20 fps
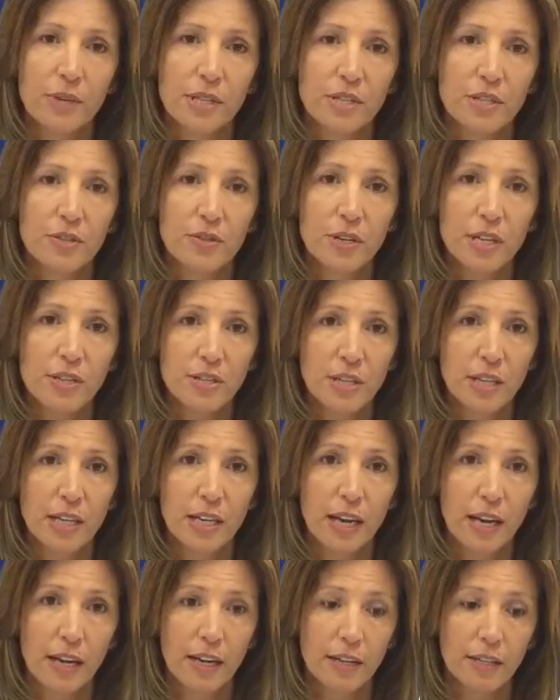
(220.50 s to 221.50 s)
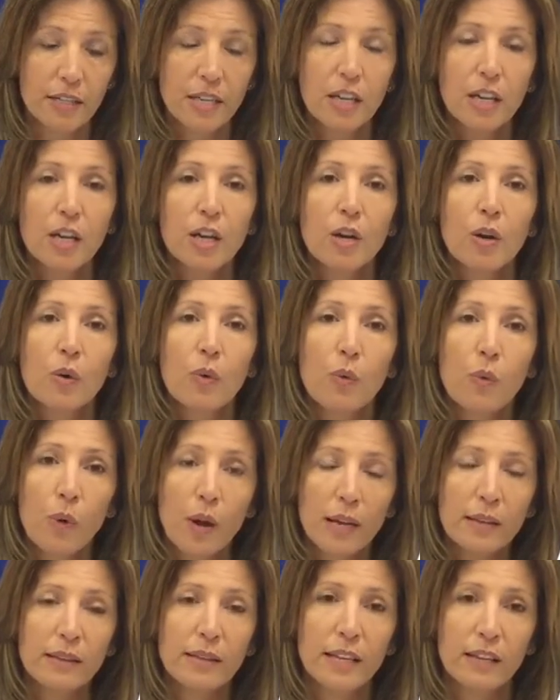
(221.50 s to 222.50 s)
registration card
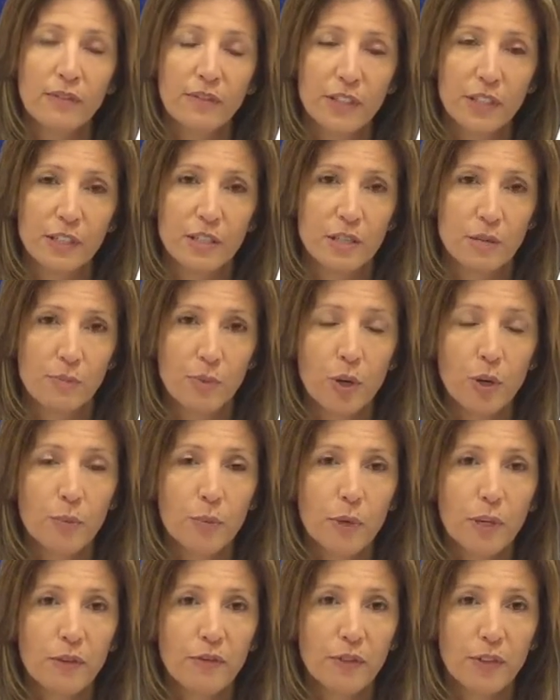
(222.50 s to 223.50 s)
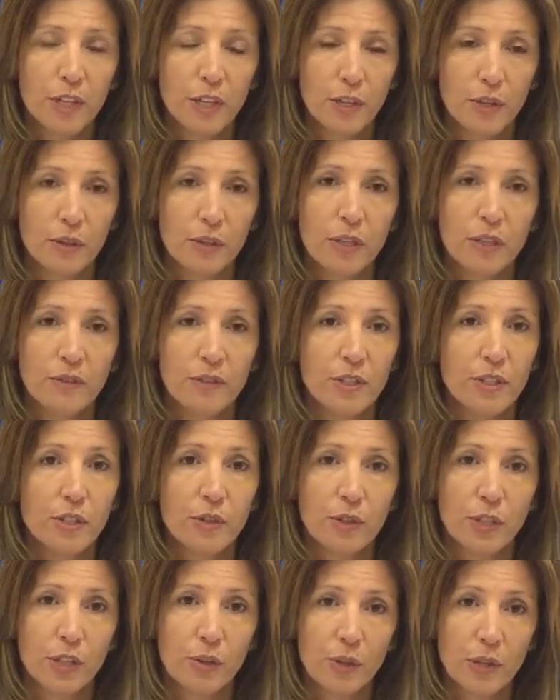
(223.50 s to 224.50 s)
what they feel is appropriate for you. If you
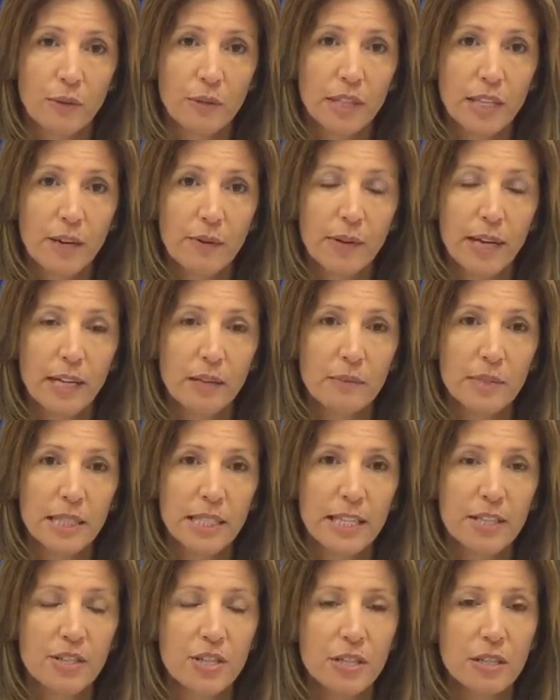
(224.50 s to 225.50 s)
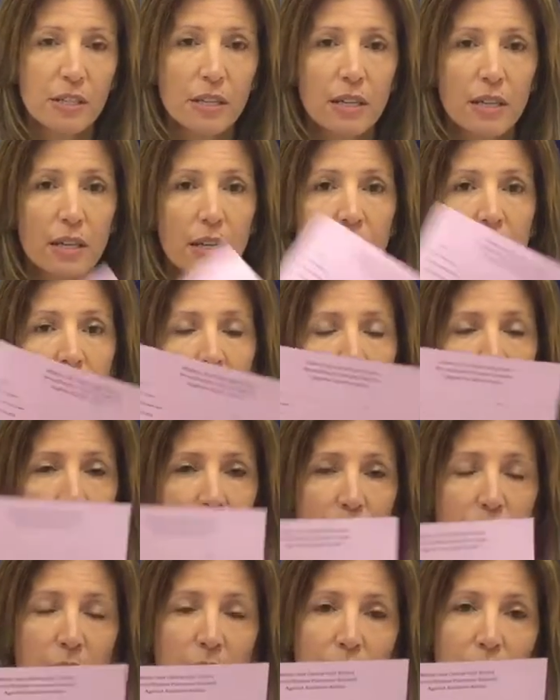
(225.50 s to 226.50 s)
don't agree with that recommendation,
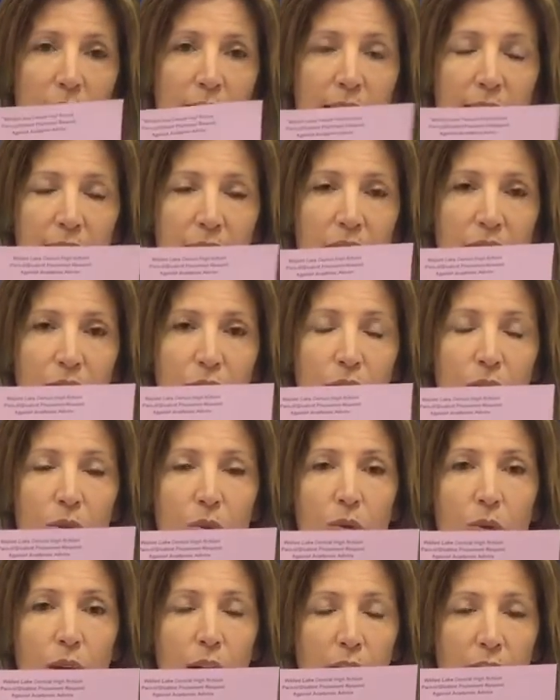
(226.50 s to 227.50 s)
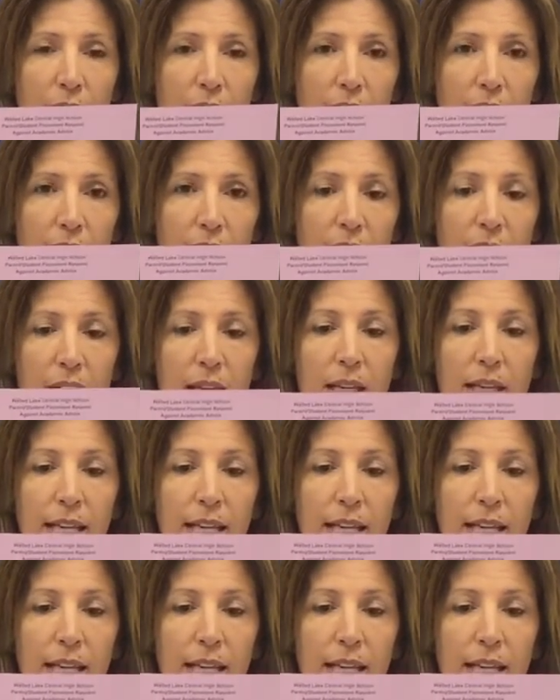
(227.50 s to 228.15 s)
is why we gave you a